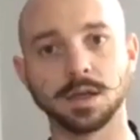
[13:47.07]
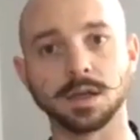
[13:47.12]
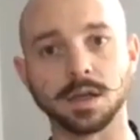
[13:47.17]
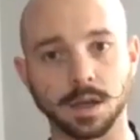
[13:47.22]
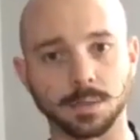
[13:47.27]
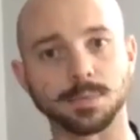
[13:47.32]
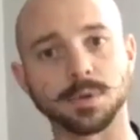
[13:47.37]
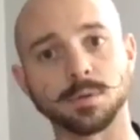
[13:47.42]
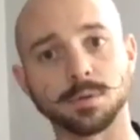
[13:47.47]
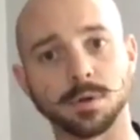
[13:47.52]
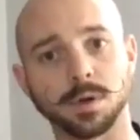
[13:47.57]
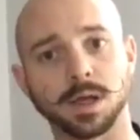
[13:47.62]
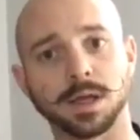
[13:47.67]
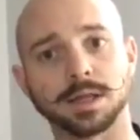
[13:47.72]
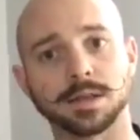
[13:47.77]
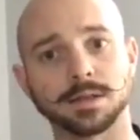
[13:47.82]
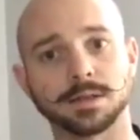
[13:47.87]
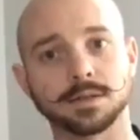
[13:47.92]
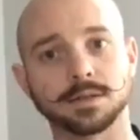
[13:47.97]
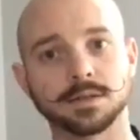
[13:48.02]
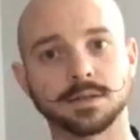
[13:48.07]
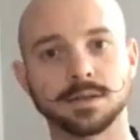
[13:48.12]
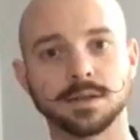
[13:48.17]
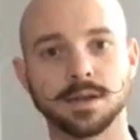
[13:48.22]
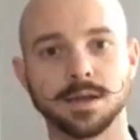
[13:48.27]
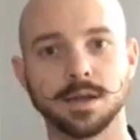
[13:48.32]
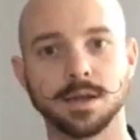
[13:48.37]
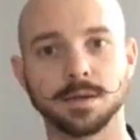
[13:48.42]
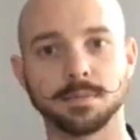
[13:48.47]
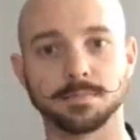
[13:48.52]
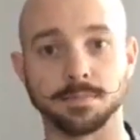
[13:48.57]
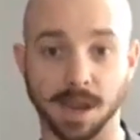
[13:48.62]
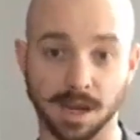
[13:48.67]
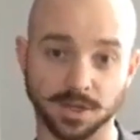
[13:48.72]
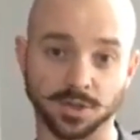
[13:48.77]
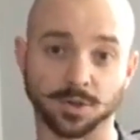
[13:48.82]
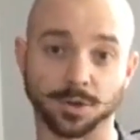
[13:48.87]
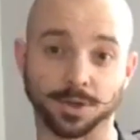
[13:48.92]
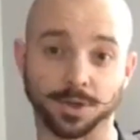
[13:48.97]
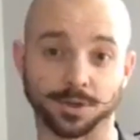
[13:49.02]
Number 1, make
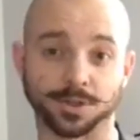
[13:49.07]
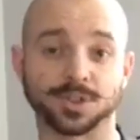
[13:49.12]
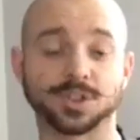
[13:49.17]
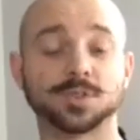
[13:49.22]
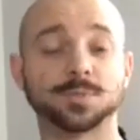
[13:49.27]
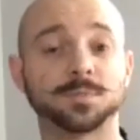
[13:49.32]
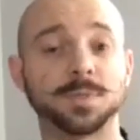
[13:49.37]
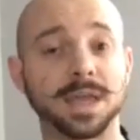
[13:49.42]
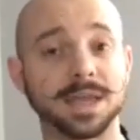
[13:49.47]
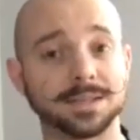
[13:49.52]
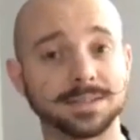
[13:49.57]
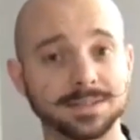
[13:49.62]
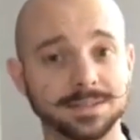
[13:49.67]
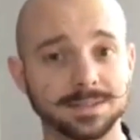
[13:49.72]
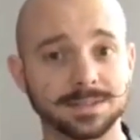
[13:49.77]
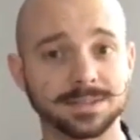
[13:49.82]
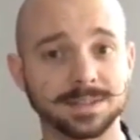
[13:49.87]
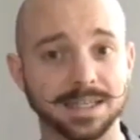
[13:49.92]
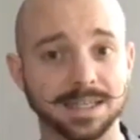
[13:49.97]
sure your space